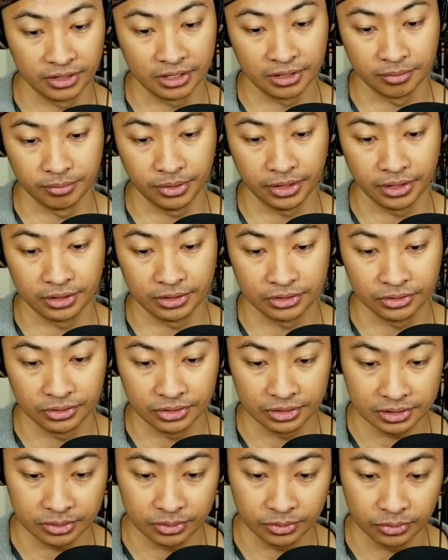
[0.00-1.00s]
compared to
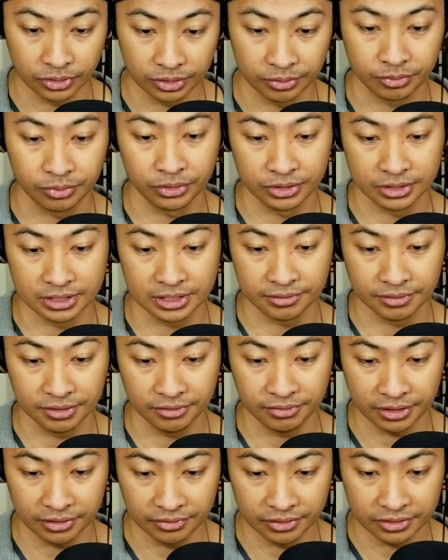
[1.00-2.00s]
its one point seven
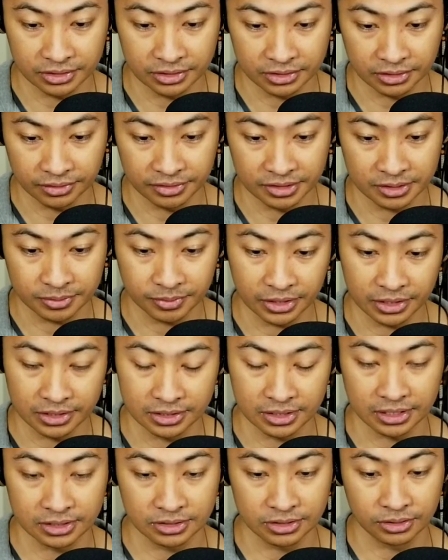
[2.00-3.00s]
five inches of its
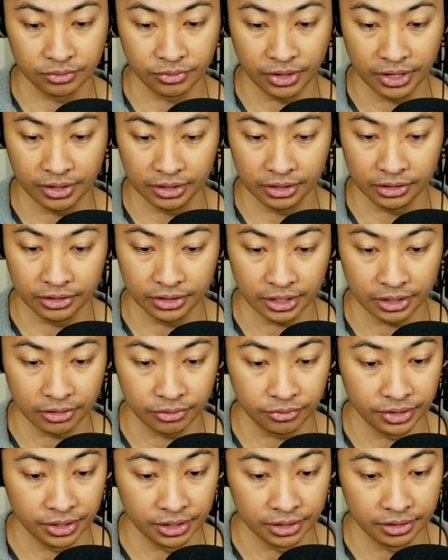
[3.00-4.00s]
predecessor. Ray learned how to
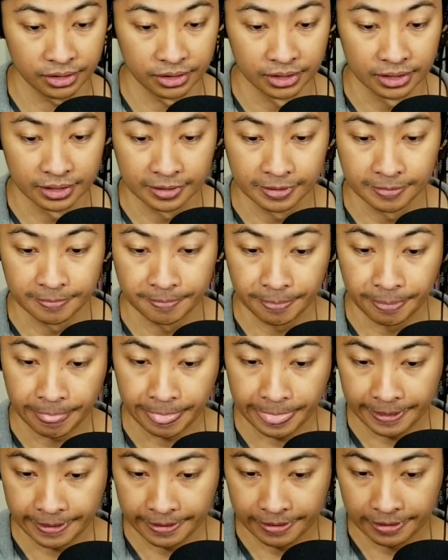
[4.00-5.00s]
read.
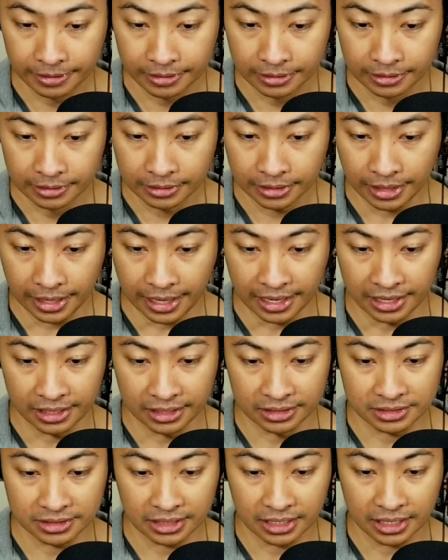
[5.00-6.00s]
And
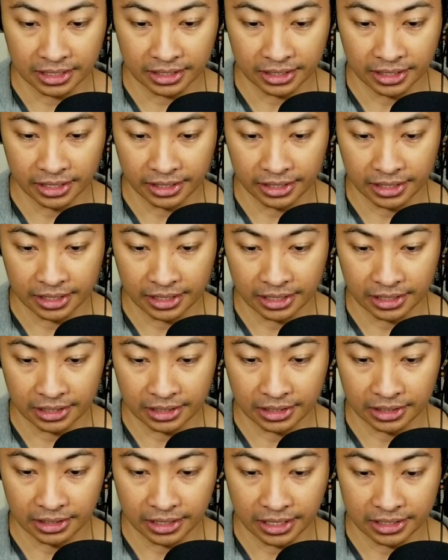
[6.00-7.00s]
it's got a
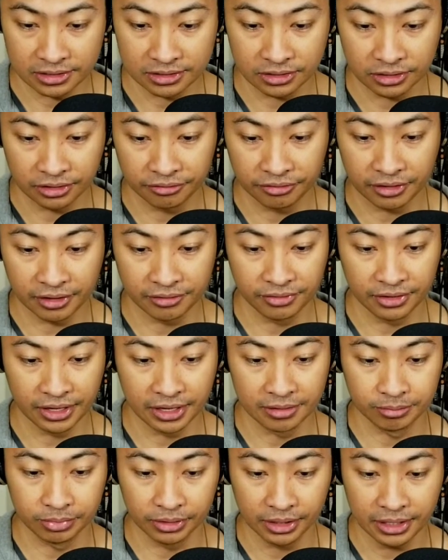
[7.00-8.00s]
uh, S thirty-five V
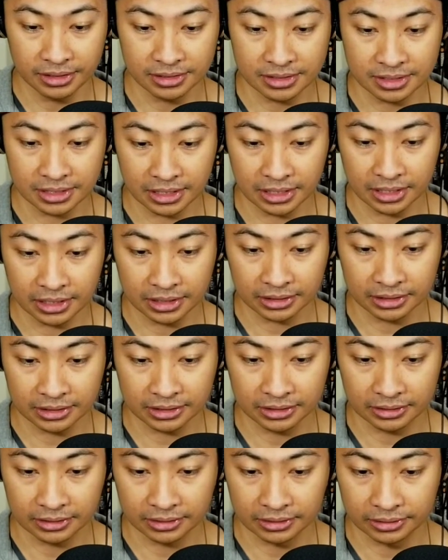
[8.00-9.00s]
N blade stock.
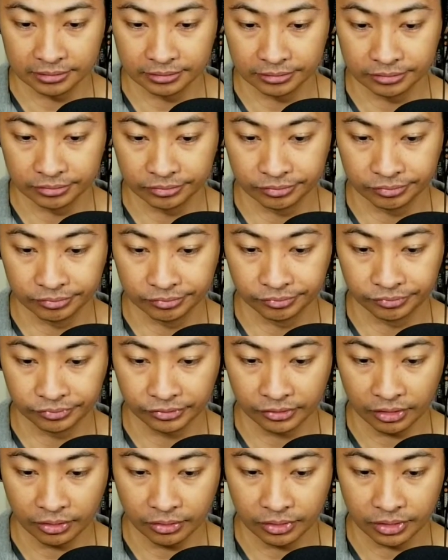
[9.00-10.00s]
Um,
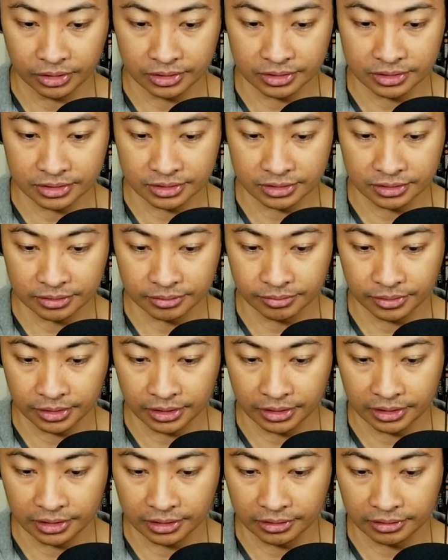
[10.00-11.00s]
what else is it
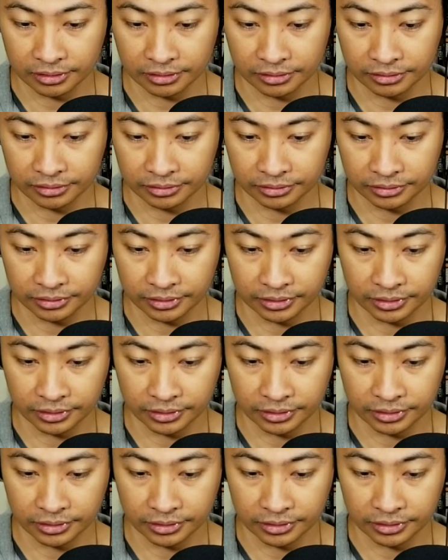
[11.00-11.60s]
made of?